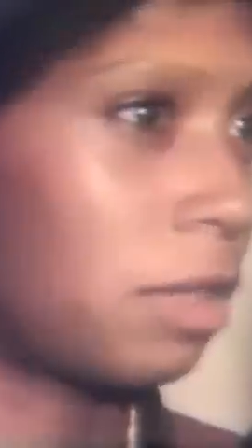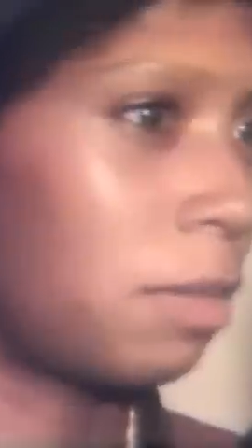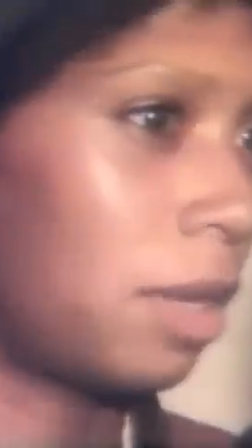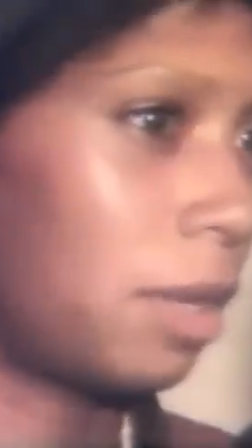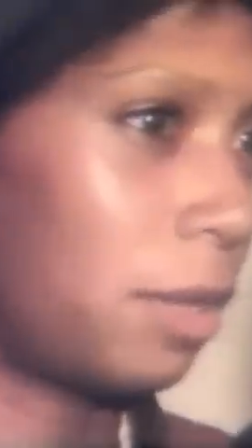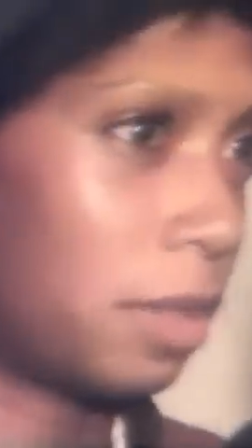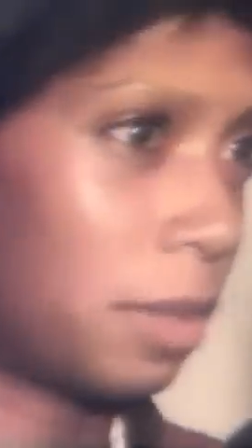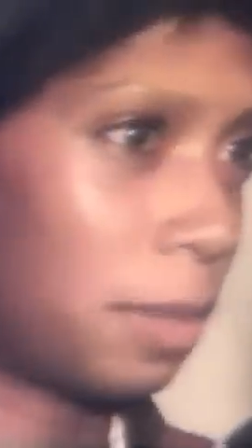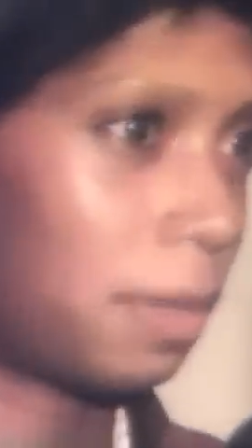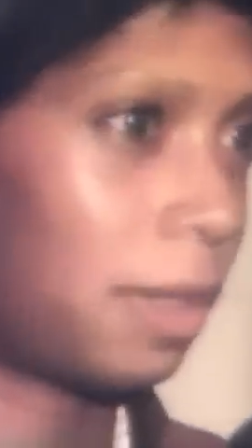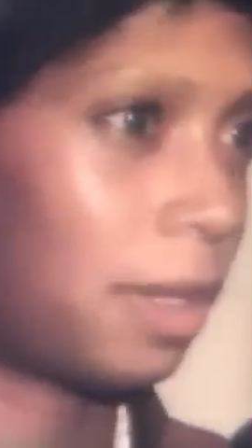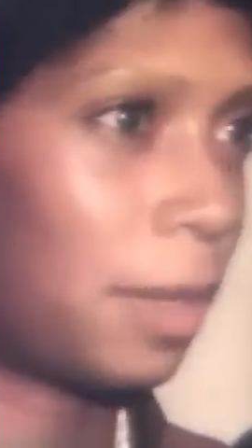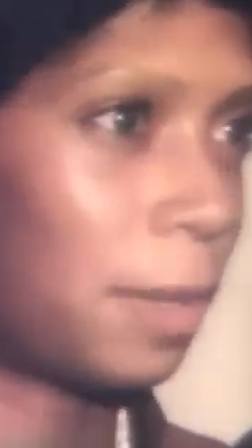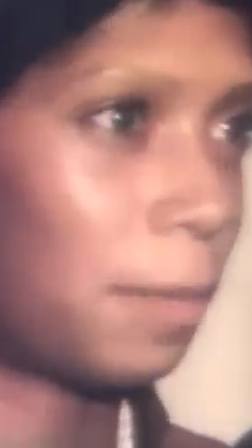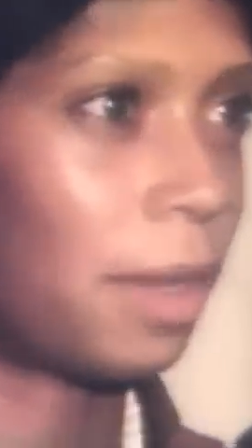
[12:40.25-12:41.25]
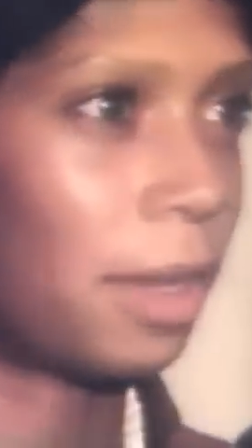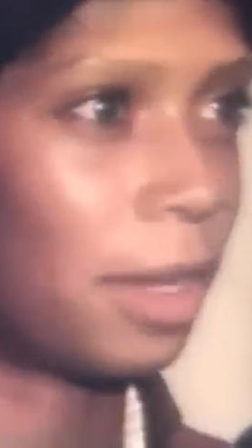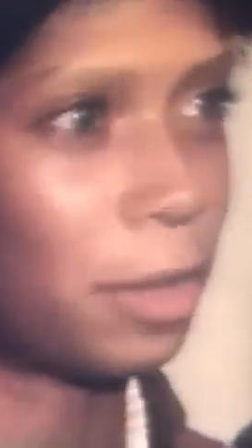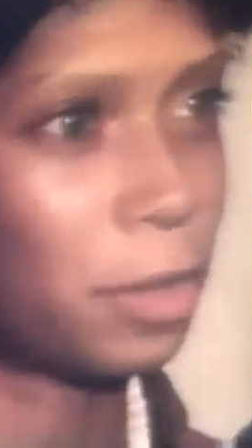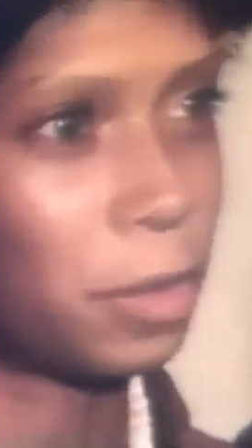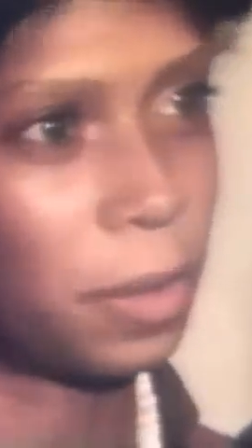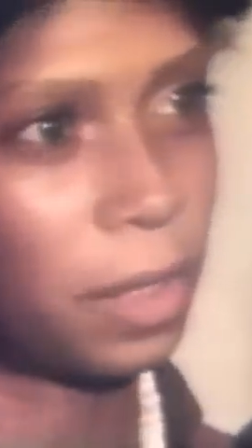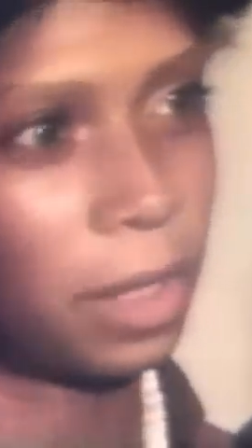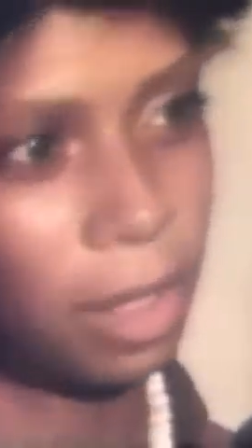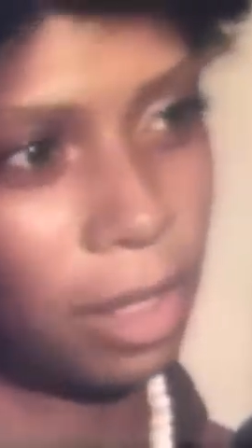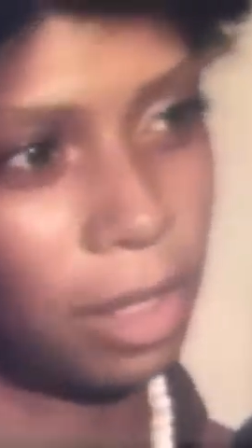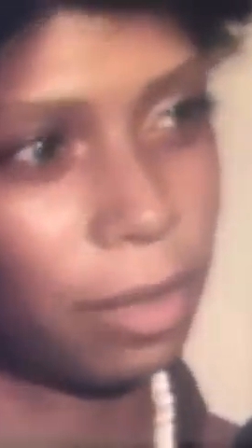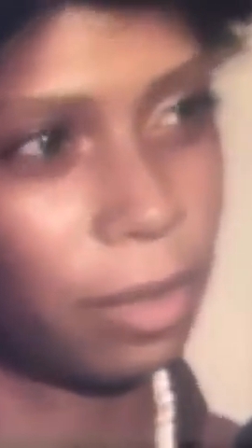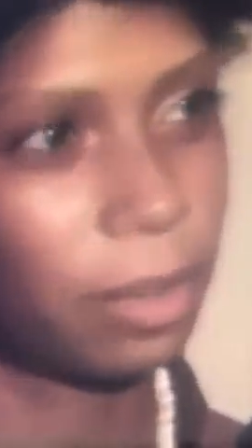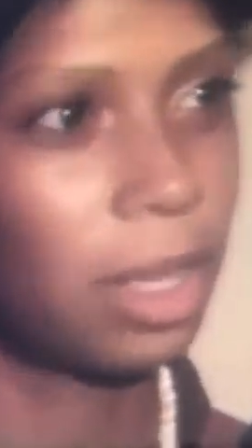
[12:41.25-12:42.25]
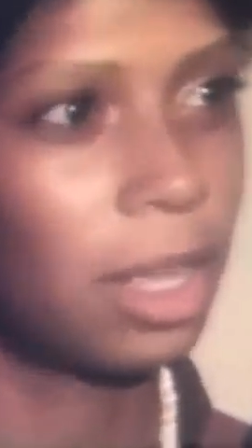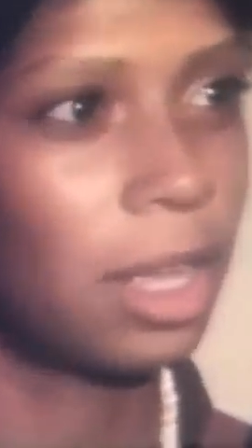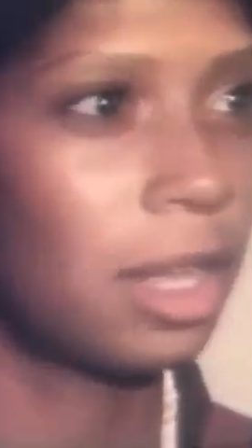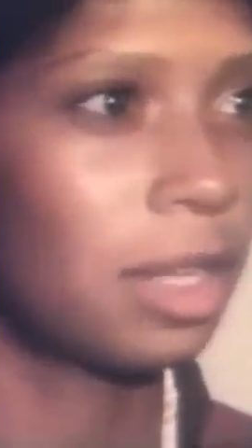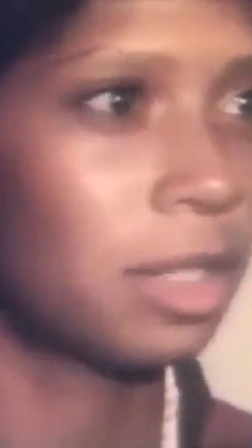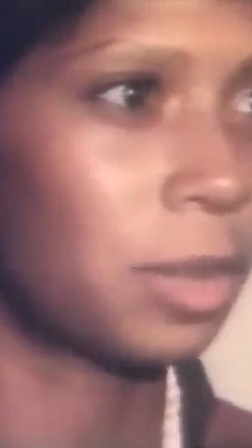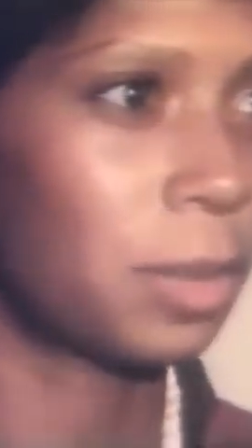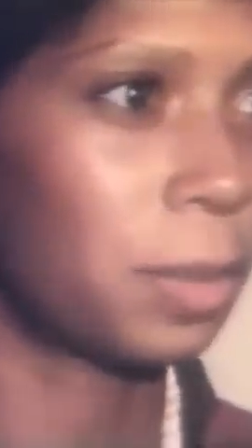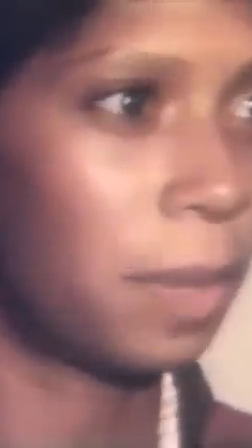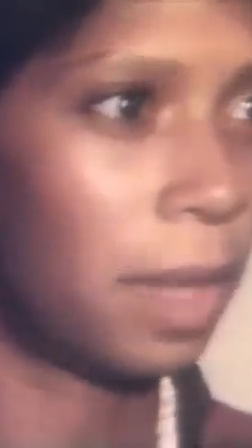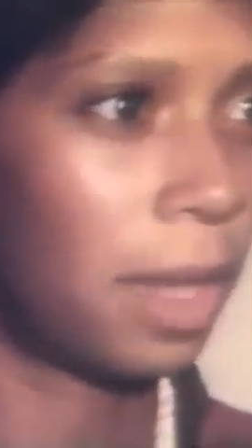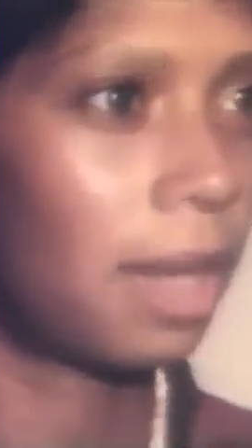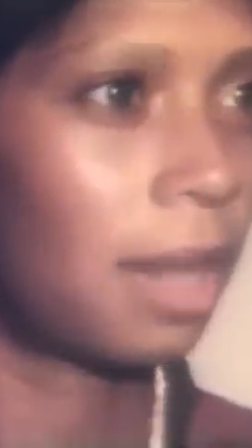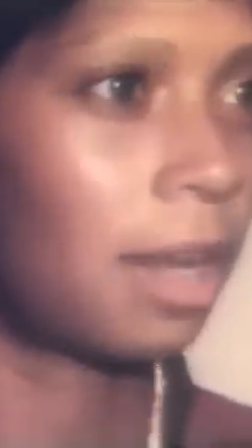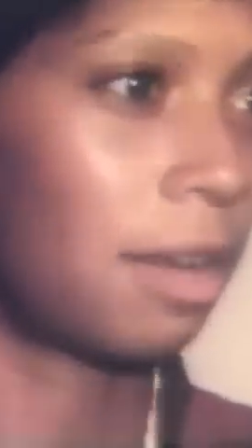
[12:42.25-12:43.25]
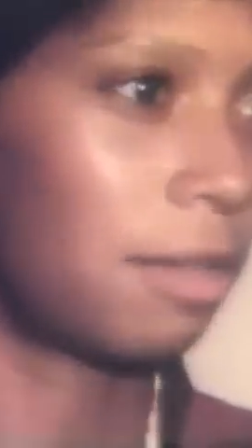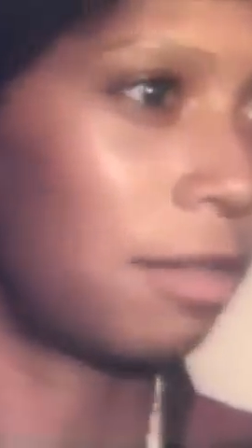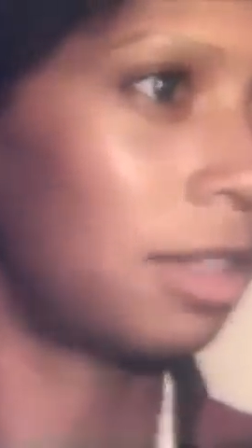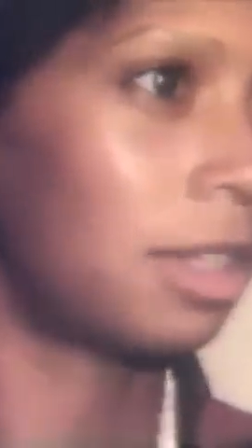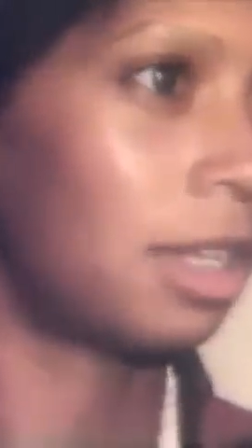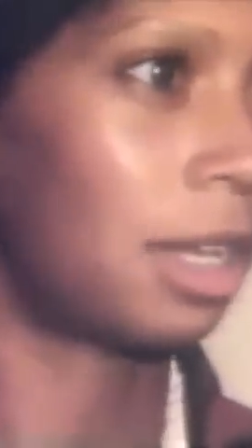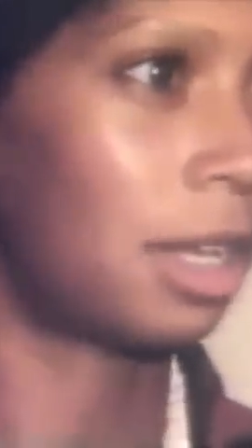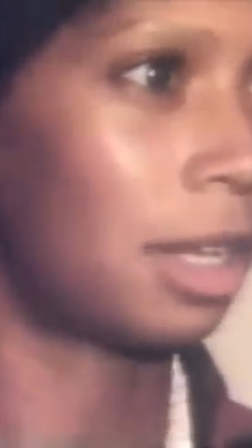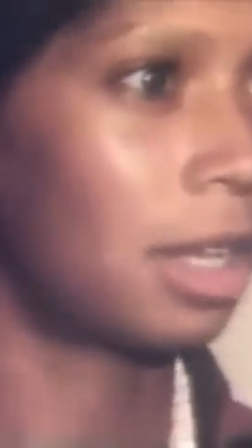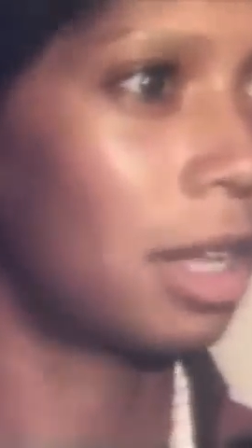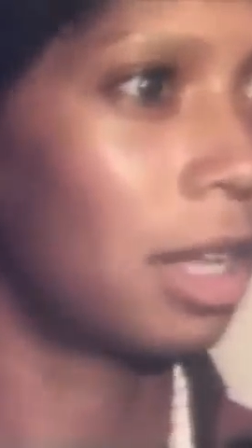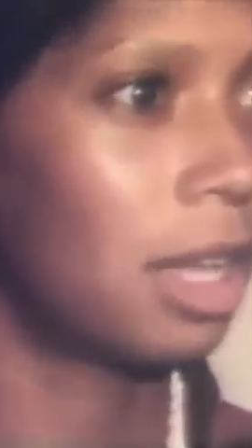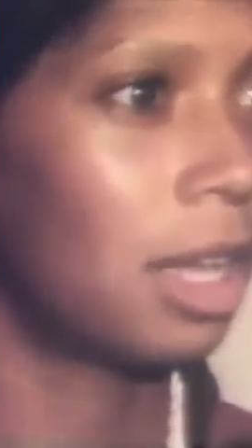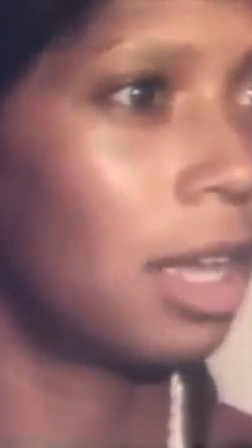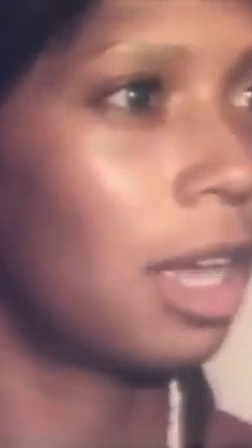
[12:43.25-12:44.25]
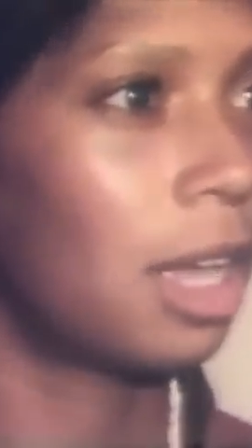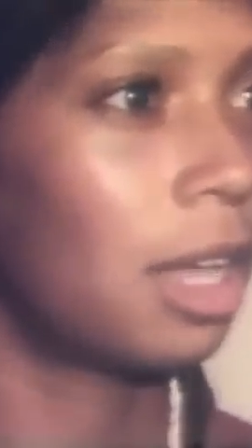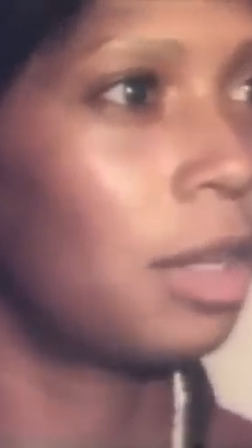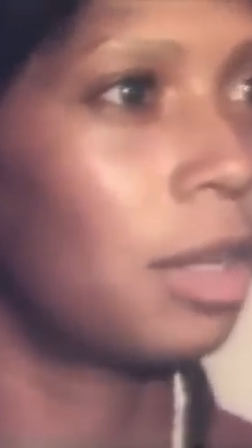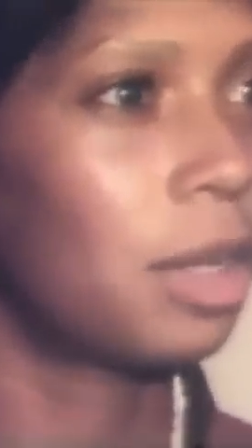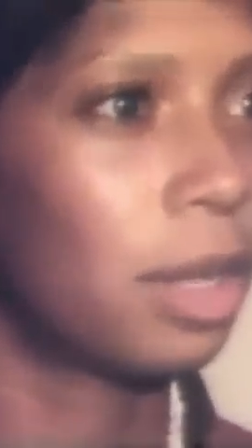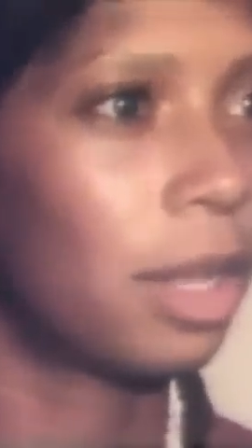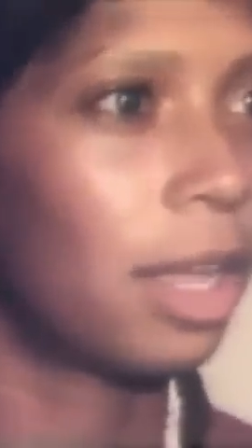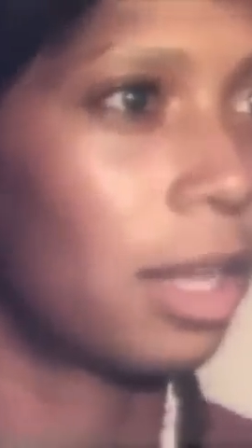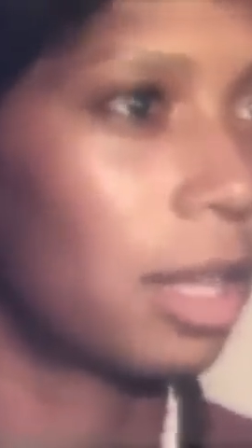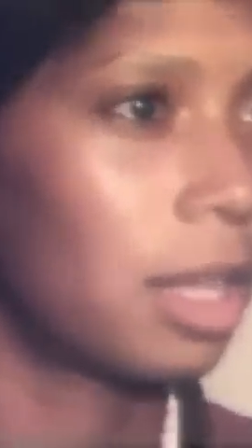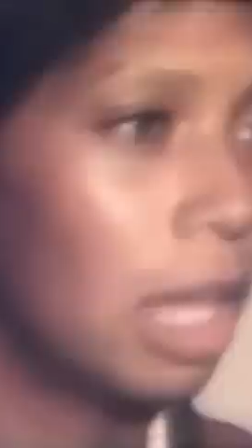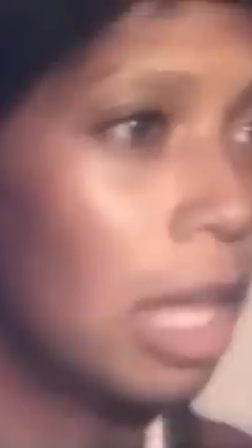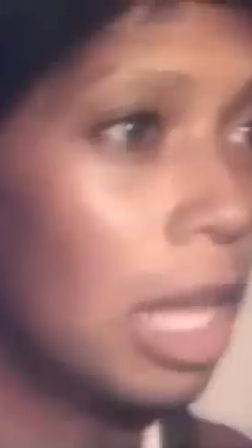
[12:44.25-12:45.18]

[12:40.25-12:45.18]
Everybody was complaining about he was being, you know, so bad and everything. And, you know, like,